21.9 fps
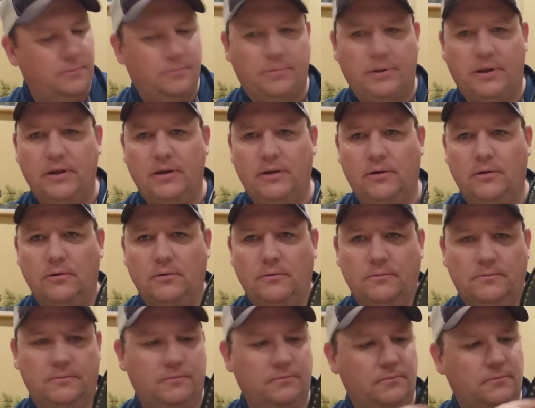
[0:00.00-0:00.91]
pail
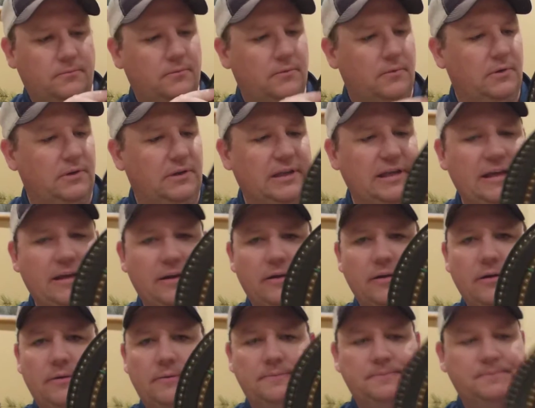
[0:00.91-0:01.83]

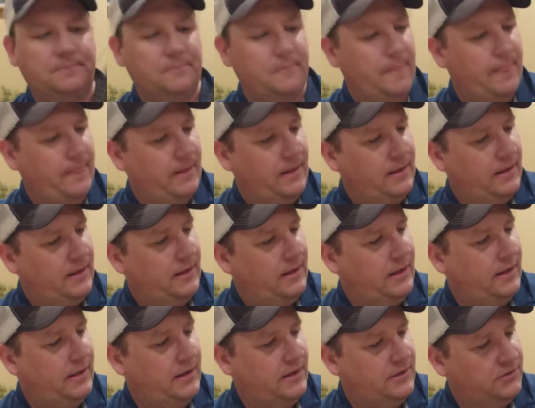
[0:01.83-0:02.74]
lid,
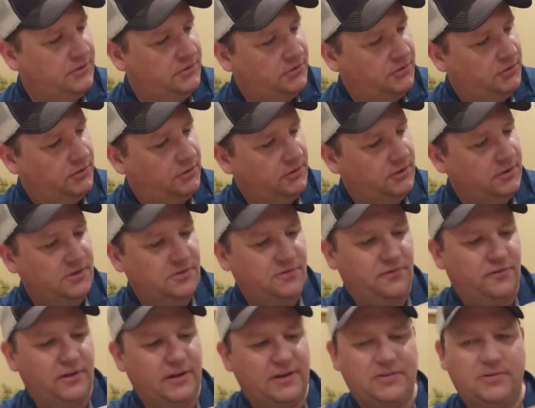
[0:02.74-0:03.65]
and I just took these
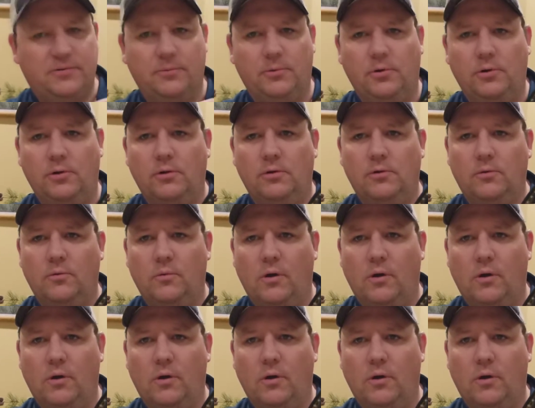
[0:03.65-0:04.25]
flexible